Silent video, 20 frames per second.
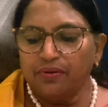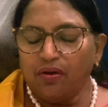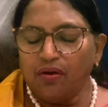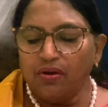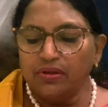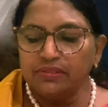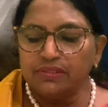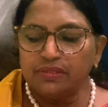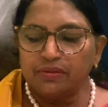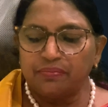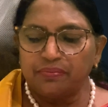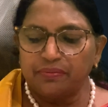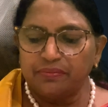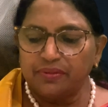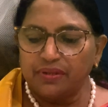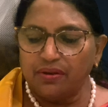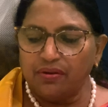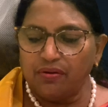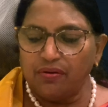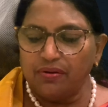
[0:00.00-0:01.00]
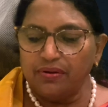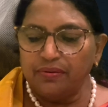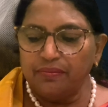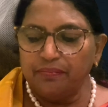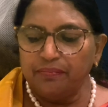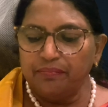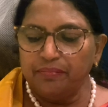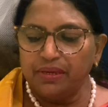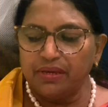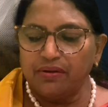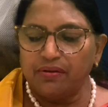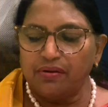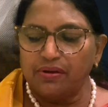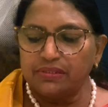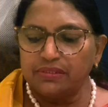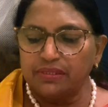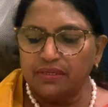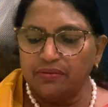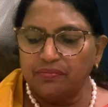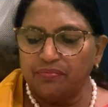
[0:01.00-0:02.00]
answer from the Lord,
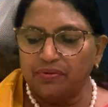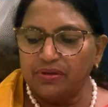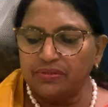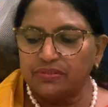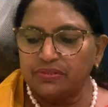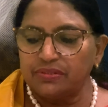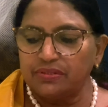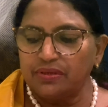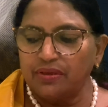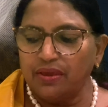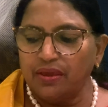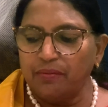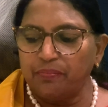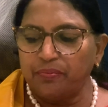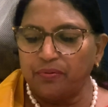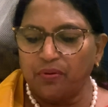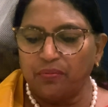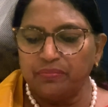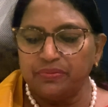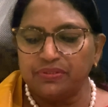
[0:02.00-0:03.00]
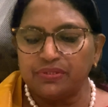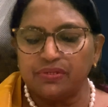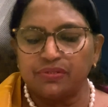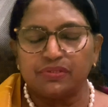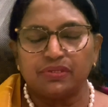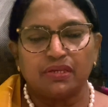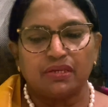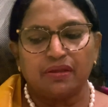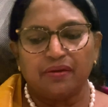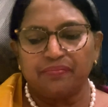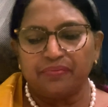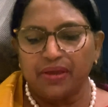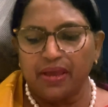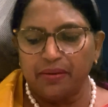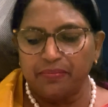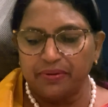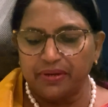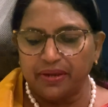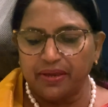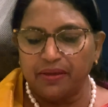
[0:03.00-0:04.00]
because he was a promised son of
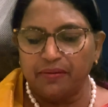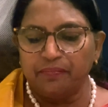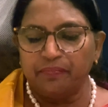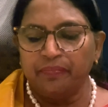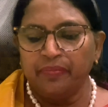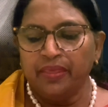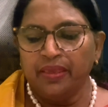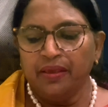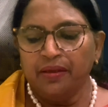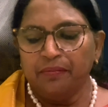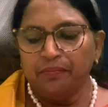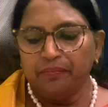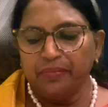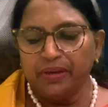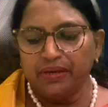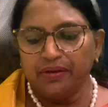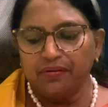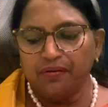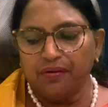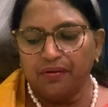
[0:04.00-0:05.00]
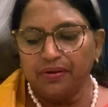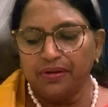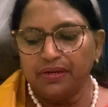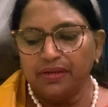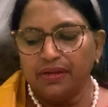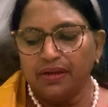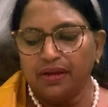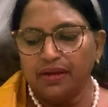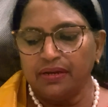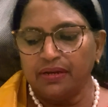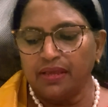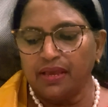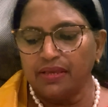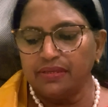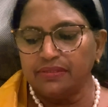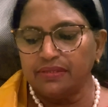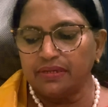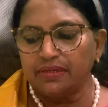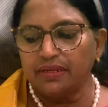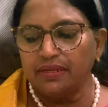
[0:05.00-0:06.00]
Abraham by God, and
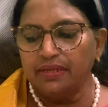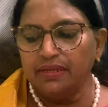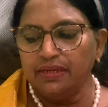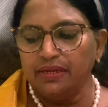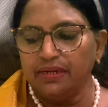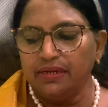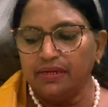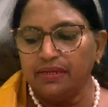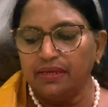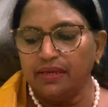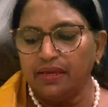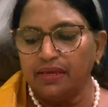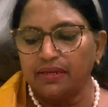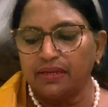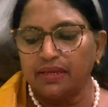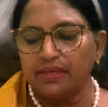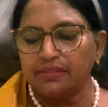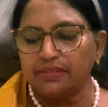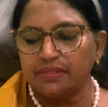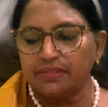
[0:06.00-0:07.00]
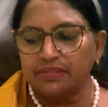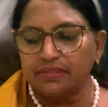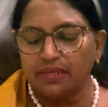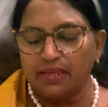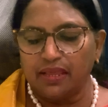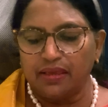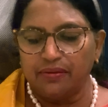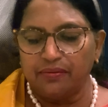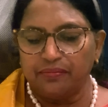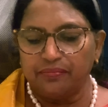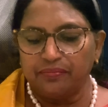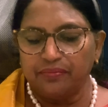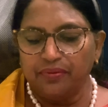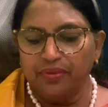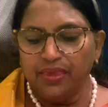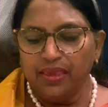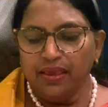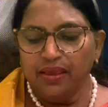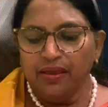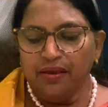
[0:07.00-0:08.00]
Isaac lived a righteous life.
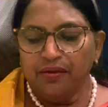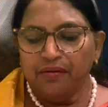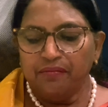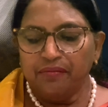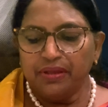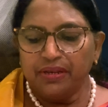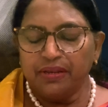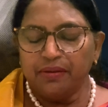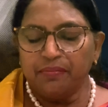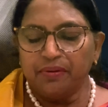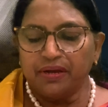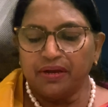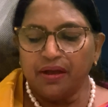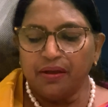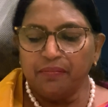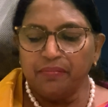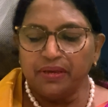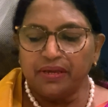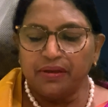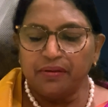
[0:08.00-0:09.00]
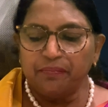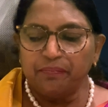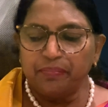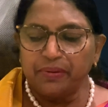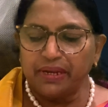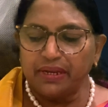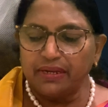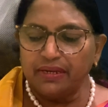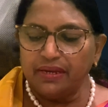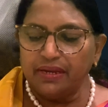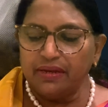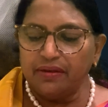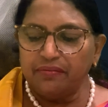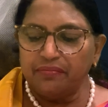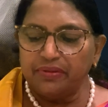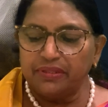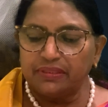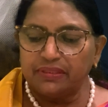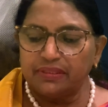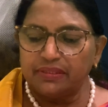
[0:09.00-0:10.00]
When Rebecca became pregnant
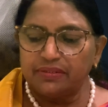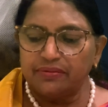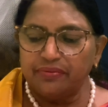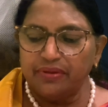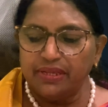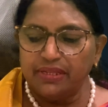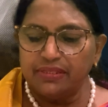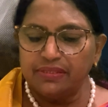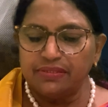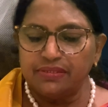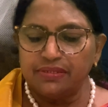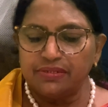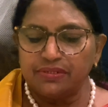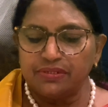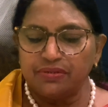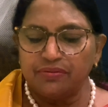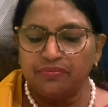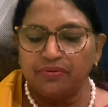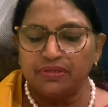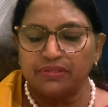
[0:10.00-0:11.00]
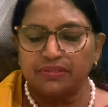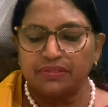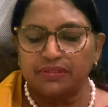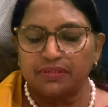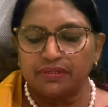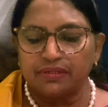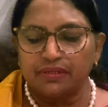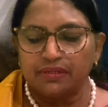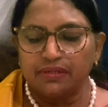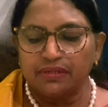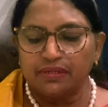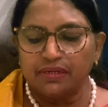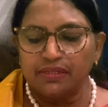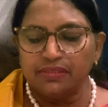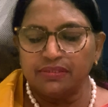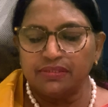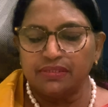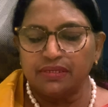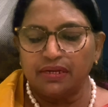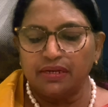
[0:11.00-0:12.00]
with twins, she was
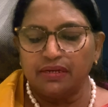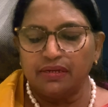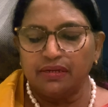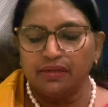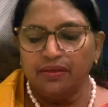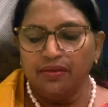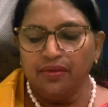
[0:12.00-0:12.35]
concerned